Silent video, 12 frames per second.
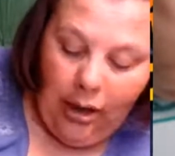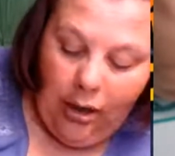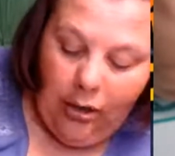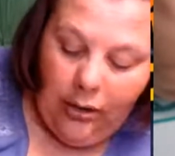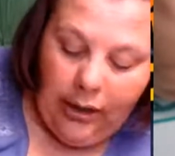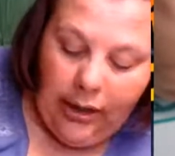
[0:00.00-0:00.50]

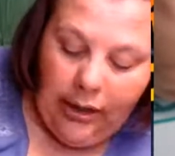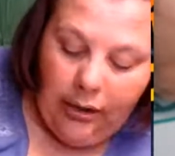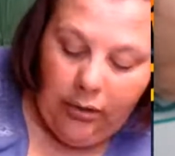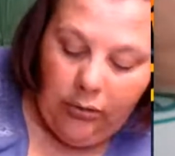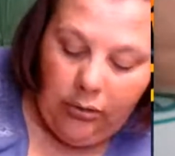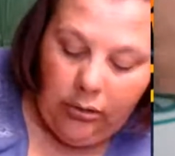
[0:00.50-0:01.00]

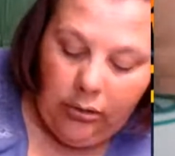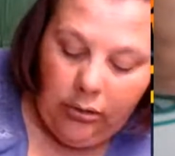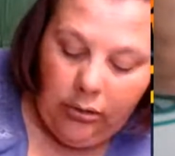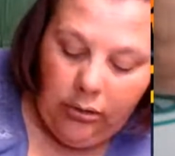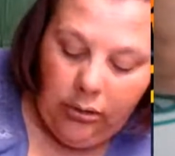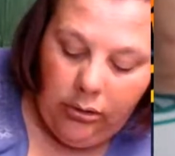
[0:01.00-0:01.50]
Okay,
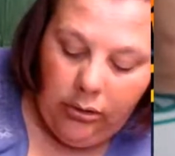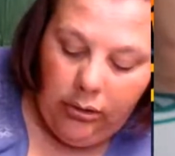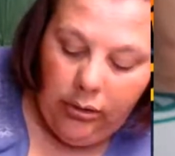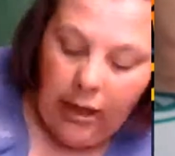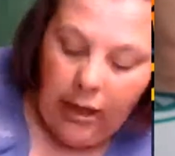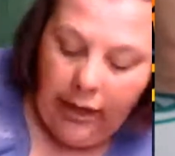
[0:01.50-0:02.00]
cool.
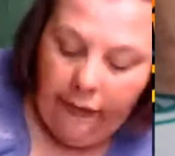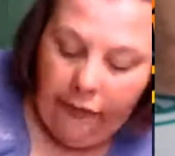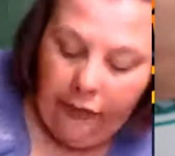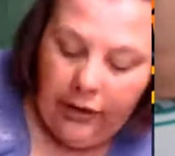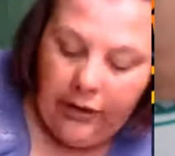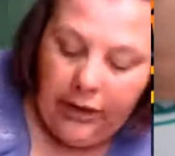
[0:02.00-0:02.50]
Have
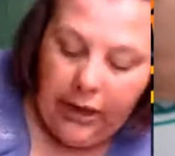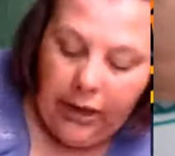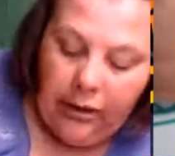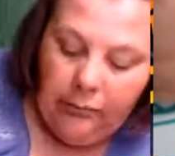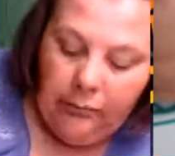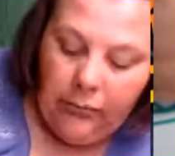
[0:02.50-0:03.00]
a fun
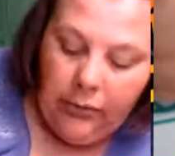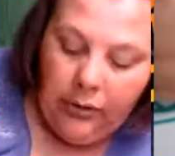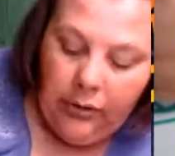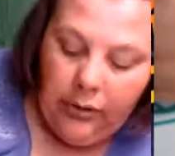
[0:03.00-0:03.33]
time.